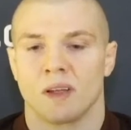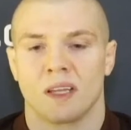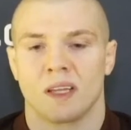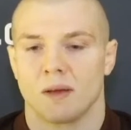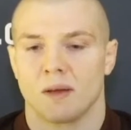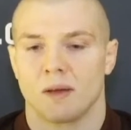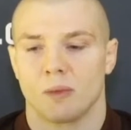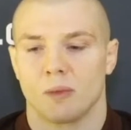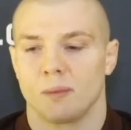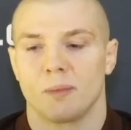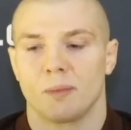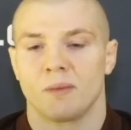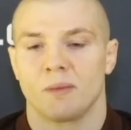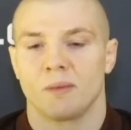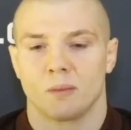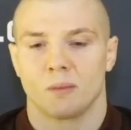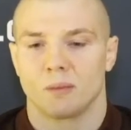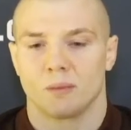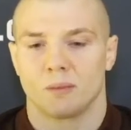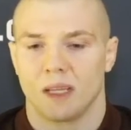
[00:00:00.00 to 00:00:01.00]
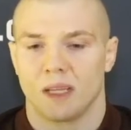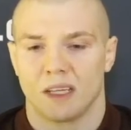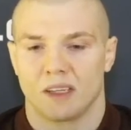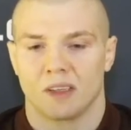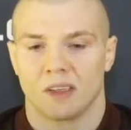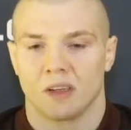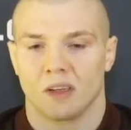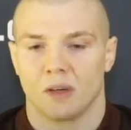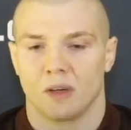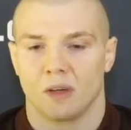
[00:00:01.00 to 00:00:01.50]
that we've been like, you
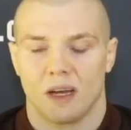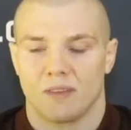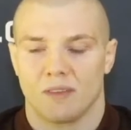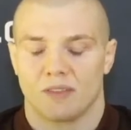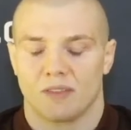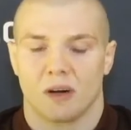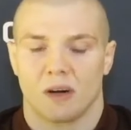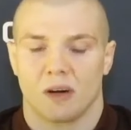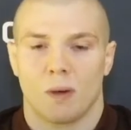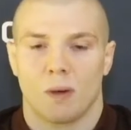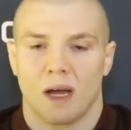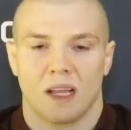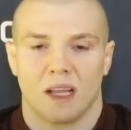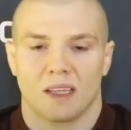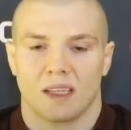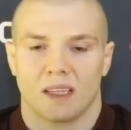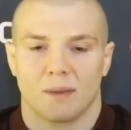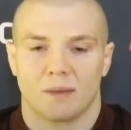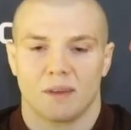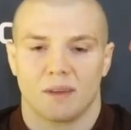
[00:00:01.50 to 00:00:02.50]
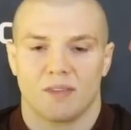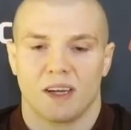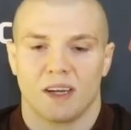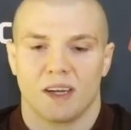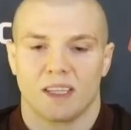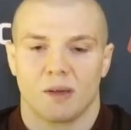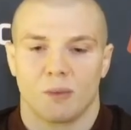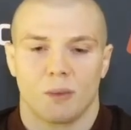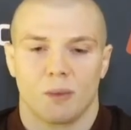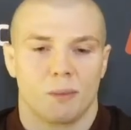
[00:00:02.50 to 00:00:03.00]
know, after a while, the fight
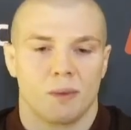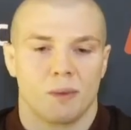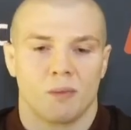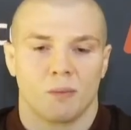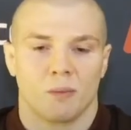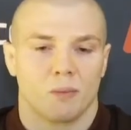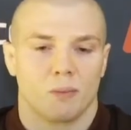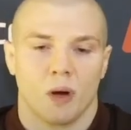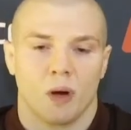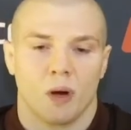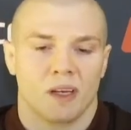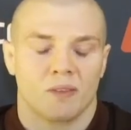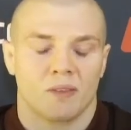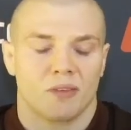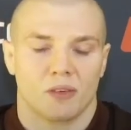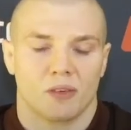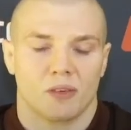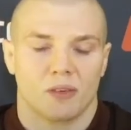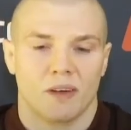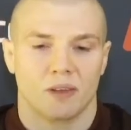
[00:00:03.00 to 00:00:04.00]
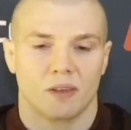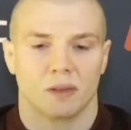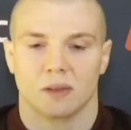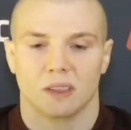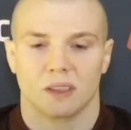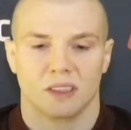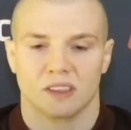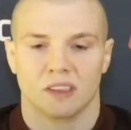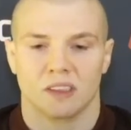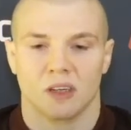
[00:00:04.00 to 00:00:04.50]
that we've been wanting forever
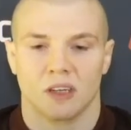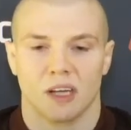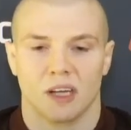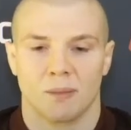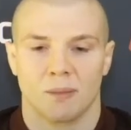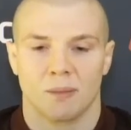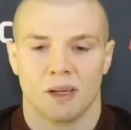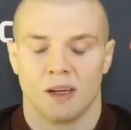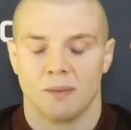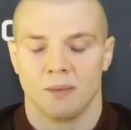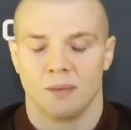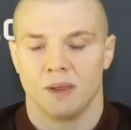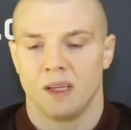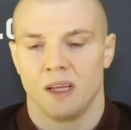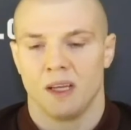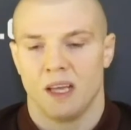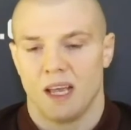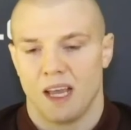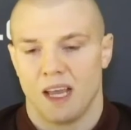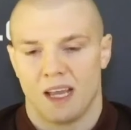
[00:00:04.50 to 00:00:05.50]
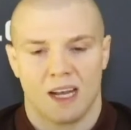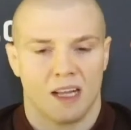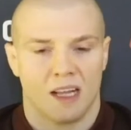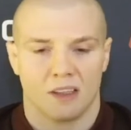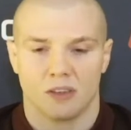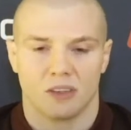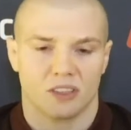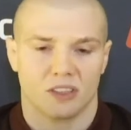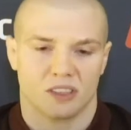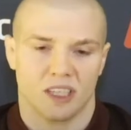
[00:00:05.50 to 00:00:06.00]
is not coming up. And I'll
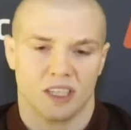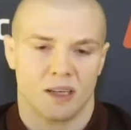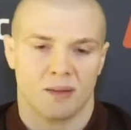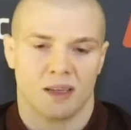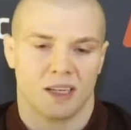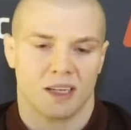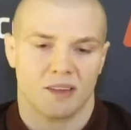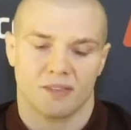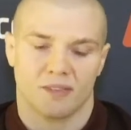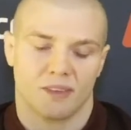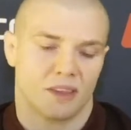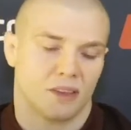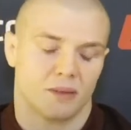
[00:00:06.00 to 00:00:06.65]
do the same. Like if